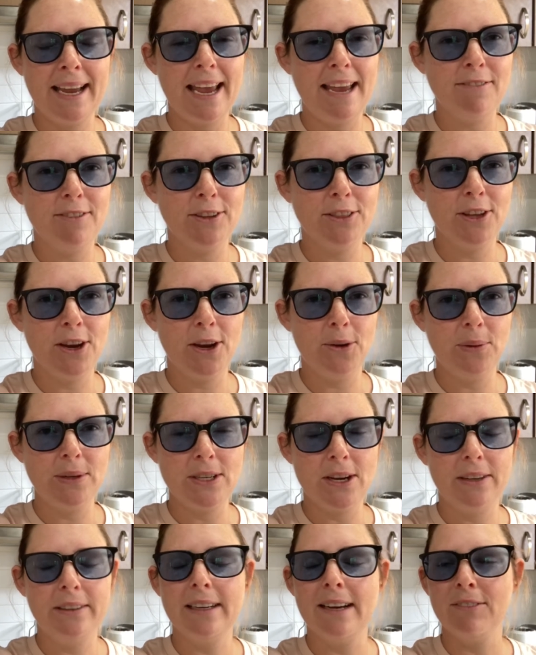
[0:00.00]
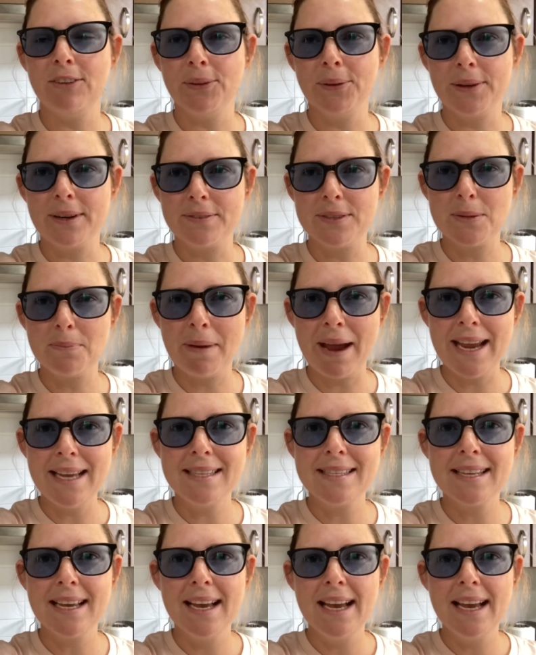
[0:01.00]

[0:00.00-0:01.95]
even though we don't have a lot of space.